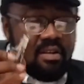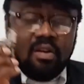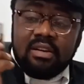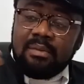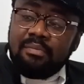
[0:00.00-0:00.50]

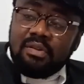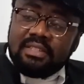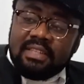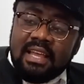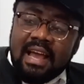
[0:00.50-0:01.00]
or the
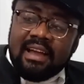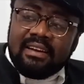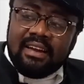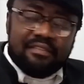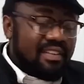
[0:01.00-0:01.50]
ports here are
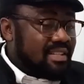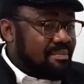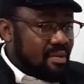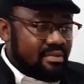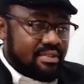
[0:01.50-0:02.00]
graphics
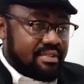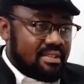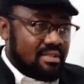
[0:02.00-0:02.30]
ports,